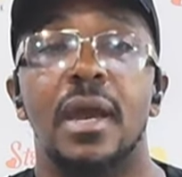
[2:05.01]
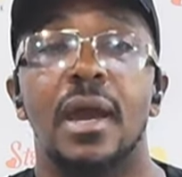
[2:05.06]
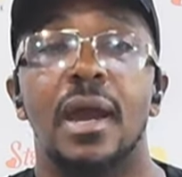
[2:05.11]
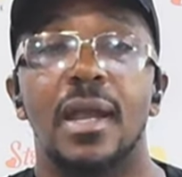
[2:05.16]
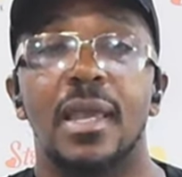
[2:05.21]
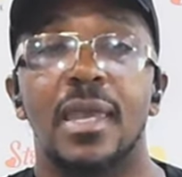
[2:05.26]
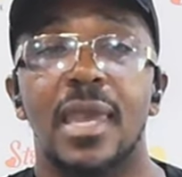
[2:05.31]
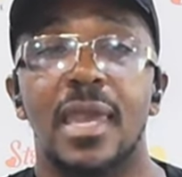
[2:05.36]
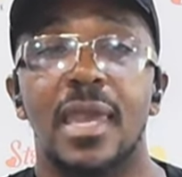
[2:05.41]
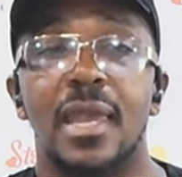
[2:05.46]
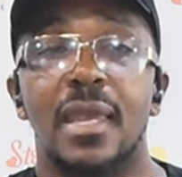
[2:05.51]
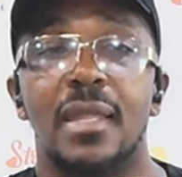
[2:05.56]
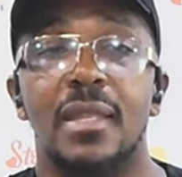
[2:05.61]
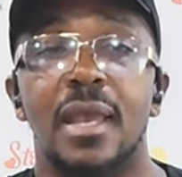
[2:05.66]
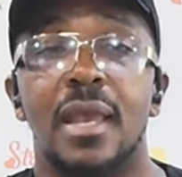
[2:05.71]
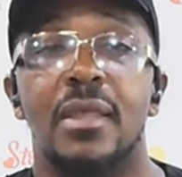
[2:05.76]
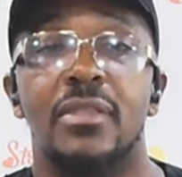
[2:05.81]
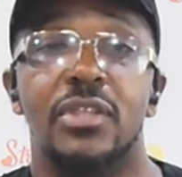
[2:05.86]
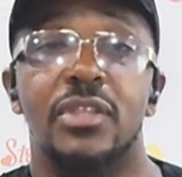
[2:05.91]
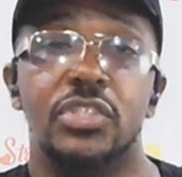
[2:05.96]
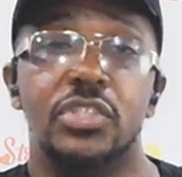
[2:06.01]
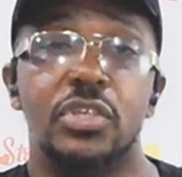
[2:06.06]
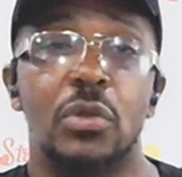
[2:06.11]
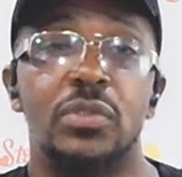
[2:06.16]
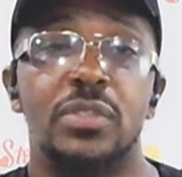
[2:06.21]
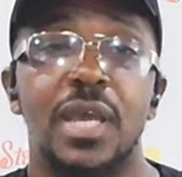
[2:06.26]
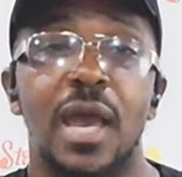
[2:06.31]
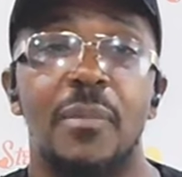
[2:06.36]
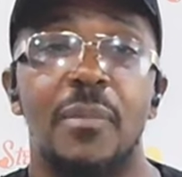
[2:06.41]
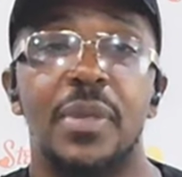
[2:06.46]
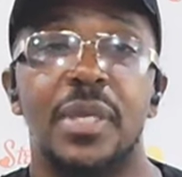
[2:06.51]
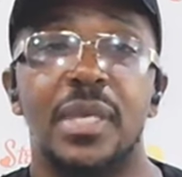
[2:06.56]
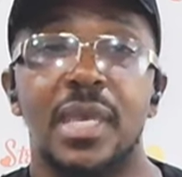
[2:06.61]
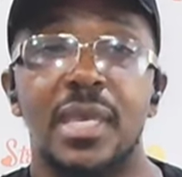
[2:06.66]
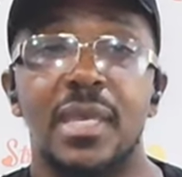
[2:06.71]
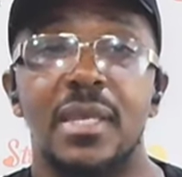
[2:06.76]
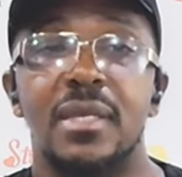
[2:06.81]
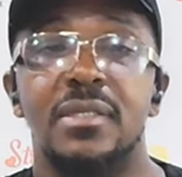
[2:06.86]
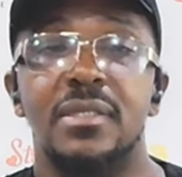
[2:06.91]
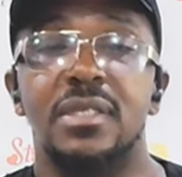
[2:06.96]
Again, the show topic
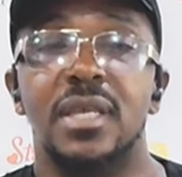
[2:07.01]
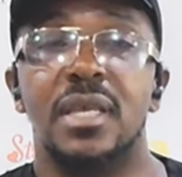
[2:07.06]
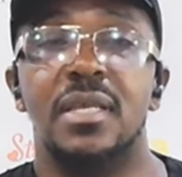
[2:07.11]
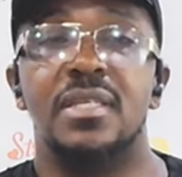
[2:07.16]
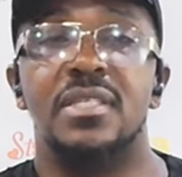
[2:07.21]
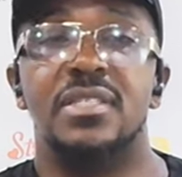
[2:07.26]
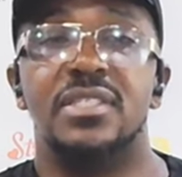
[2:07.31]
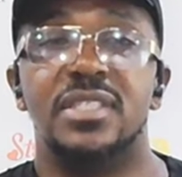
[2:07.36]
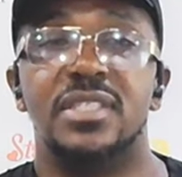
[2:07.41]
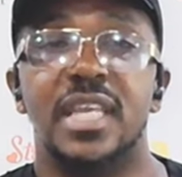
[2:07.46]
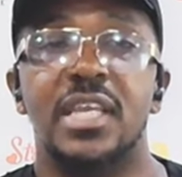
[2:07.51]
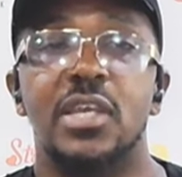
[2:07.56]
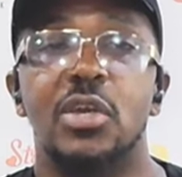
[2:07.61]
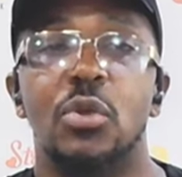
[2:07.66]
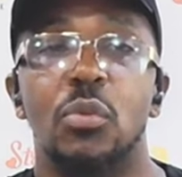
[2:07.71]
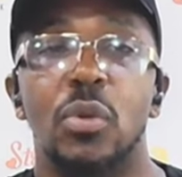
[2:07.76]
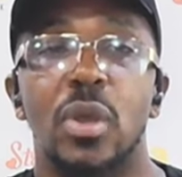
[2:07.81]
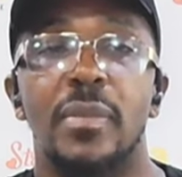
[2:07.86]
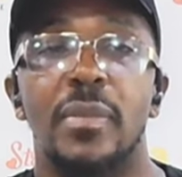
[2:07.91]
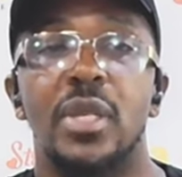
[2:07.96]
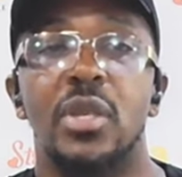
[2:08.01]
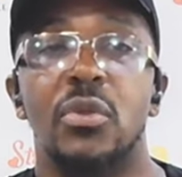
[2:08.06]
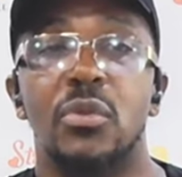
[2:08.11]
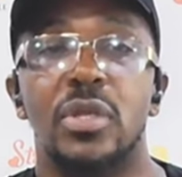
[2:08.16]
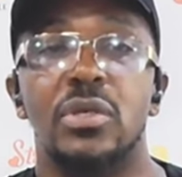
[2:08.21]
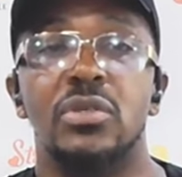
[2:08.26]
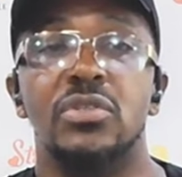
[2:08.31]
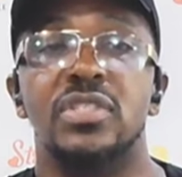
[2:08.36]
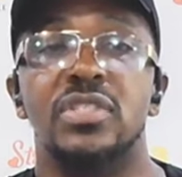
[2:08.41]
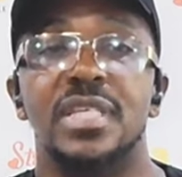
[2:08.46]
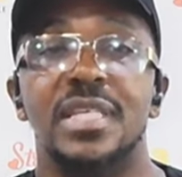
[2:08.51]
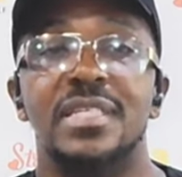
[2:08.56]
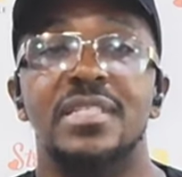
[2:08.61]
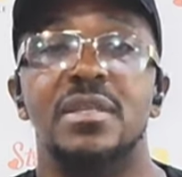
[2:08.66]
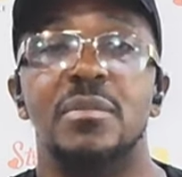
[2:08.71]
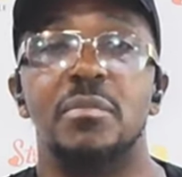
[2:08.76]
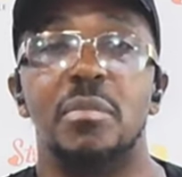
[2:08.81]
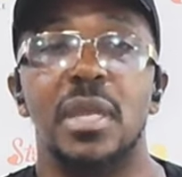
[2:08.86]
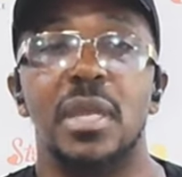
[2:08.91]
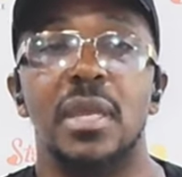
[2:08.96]
is Single Women Grill
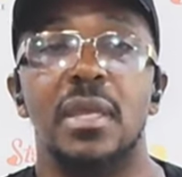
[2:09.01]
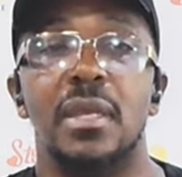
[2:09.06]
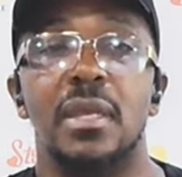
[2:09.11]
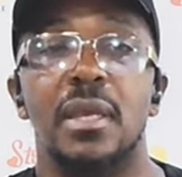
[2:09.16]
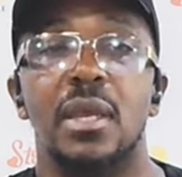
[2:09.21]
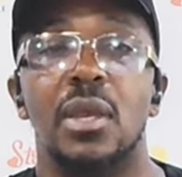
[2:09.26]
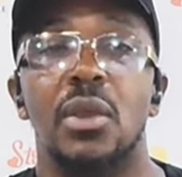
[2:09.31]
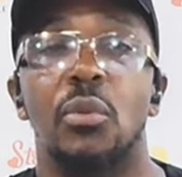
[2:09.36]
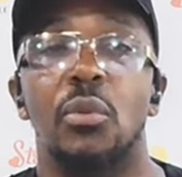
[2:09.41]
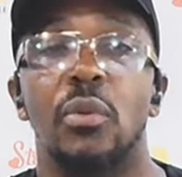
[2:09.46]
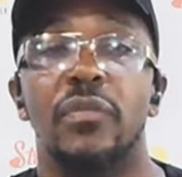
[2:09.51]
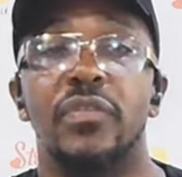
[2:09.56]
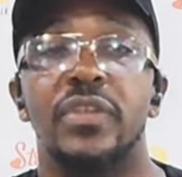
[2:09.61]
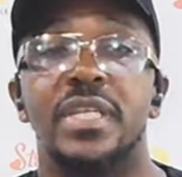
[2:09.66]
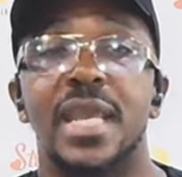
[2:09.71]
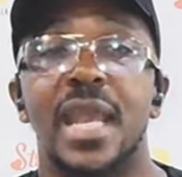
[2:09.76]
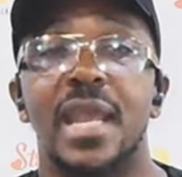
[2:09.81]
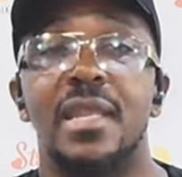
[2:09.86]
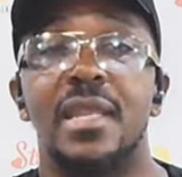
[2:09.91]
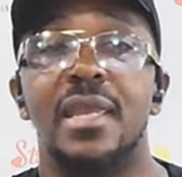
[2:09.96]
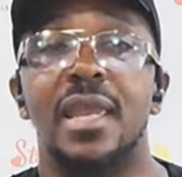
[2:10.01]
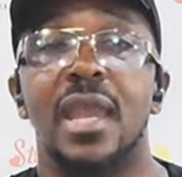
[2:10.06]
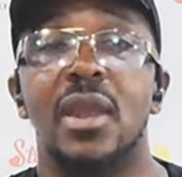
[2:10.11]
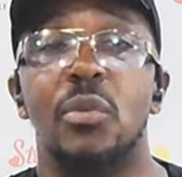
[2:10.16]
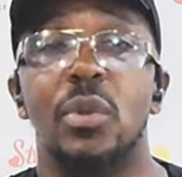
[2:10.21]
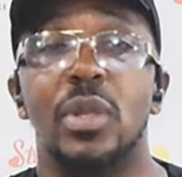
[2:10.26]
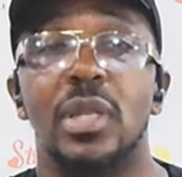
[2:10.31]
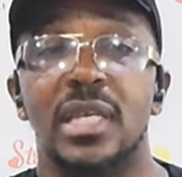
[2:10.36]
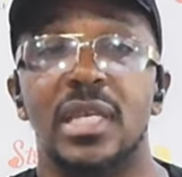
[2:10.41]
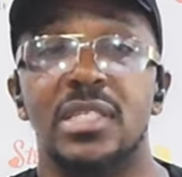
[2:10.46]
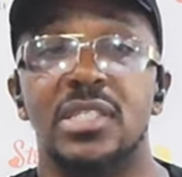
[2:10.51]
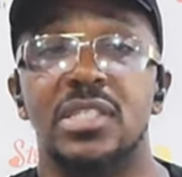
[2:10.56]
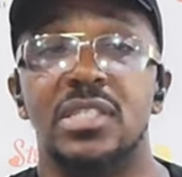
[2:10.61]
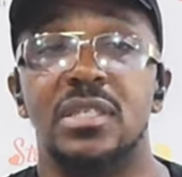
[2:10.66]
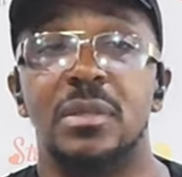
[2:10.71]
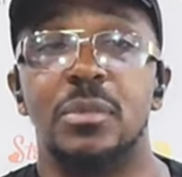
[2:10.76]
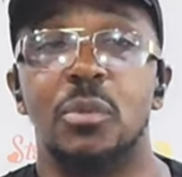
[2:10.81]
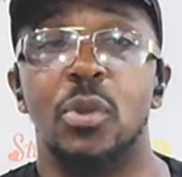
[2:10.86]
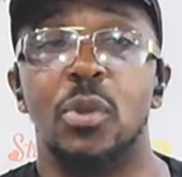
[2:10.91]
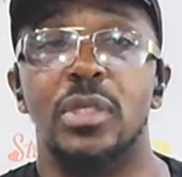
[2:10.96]
Seasoned Men with Dating and
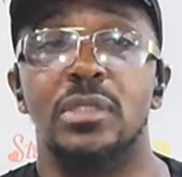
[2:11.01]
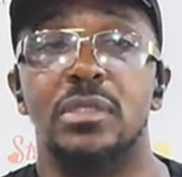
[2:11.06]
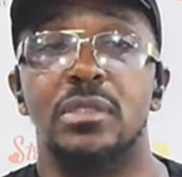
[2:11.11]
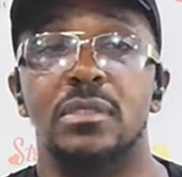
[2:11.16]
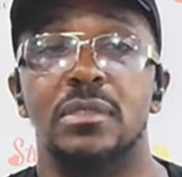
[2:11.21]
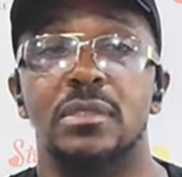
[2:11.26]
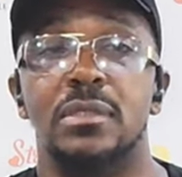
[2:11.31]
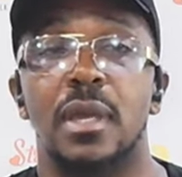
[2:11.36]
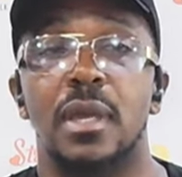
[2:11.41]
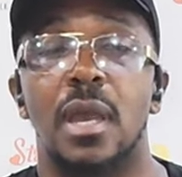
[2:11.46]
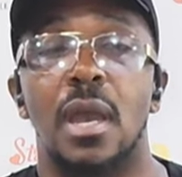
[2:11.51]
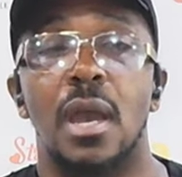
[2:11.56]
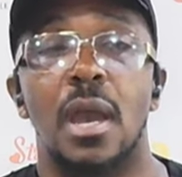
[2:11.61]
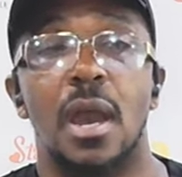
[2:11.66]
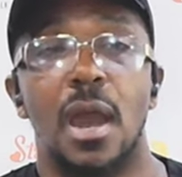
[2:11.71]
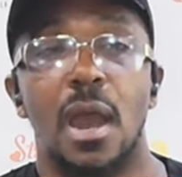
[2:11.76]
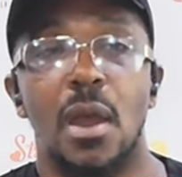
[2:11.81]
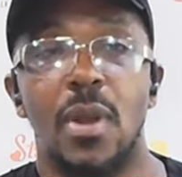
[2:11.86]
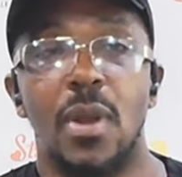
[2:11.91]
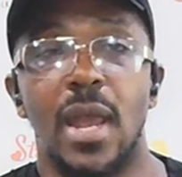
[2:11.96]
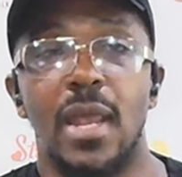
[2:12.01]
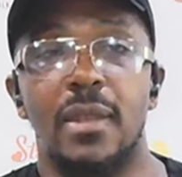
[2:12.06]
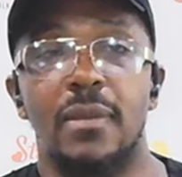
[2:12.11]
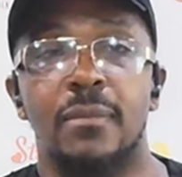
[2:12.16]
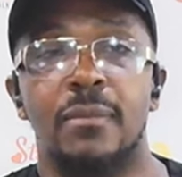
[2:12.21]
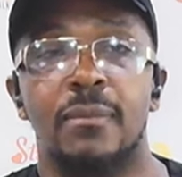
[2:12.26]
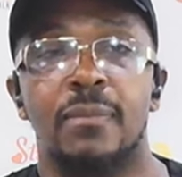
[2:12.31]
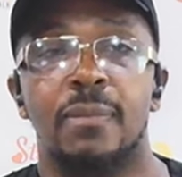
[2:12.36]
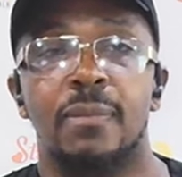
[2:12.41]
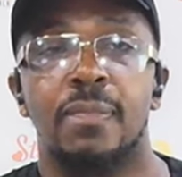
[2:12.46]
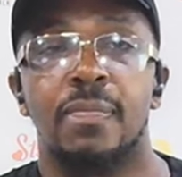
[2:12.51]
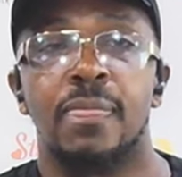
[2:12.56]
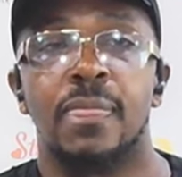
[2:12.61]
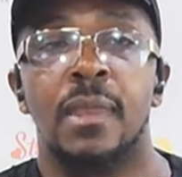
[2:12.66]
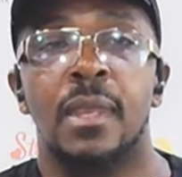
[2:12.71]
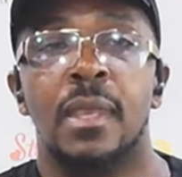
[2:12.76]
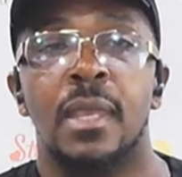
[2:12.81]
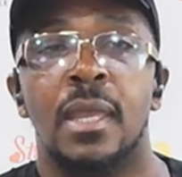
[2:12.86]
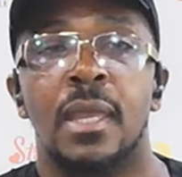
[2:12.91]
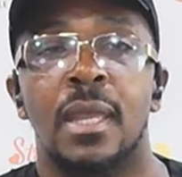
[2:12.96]
Relationship Questions. All right,
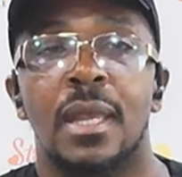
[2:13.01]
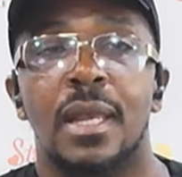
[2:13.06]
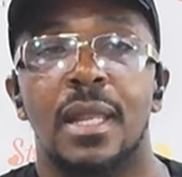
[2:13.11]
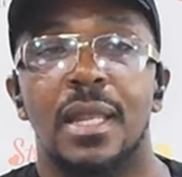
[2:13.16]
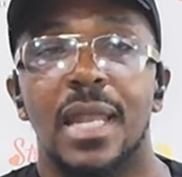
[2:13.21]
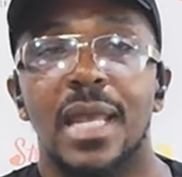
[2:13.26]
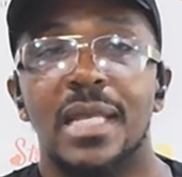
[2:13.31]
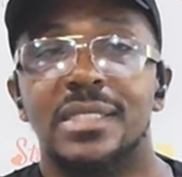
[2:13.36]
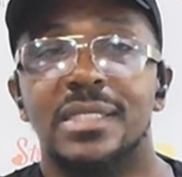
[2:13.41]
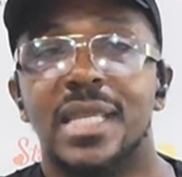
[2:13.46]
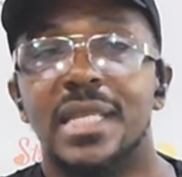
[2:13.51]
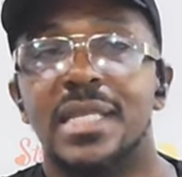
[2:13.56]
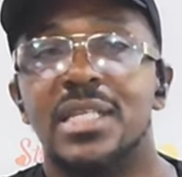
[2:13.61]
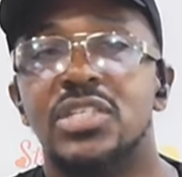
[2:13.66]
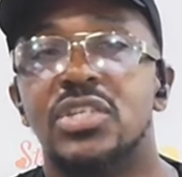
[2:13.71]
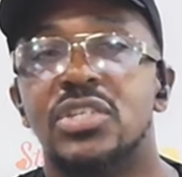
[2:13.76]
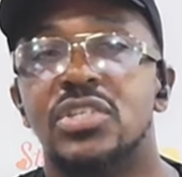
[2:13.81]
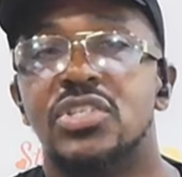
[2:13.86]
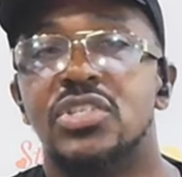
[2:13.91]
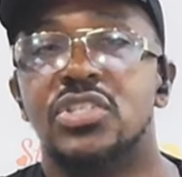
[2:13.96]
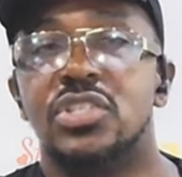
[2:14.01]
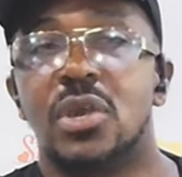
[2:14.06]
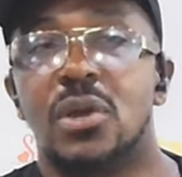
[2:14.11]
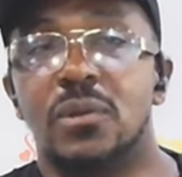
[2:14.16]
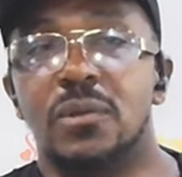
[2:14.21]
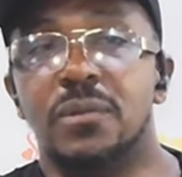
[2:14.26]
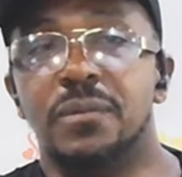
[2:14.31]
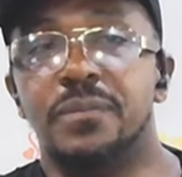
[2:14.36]
let's get into the show.